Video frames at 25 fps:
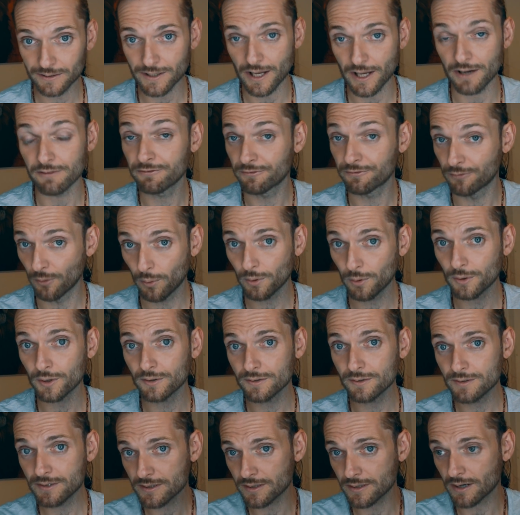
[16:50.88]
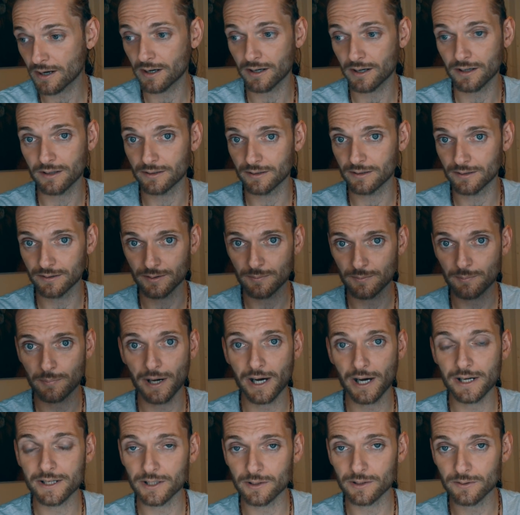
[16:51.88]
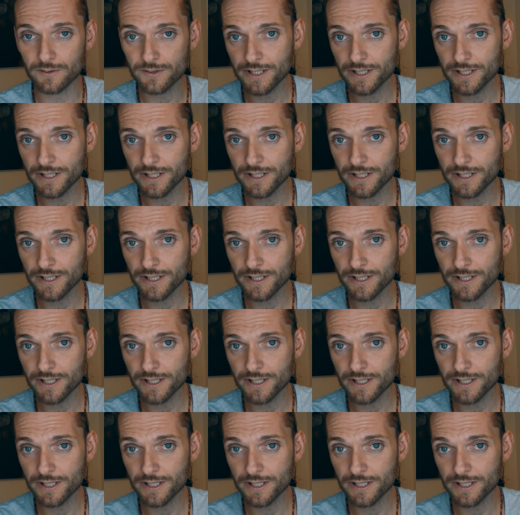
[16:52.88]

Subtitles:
photons are particles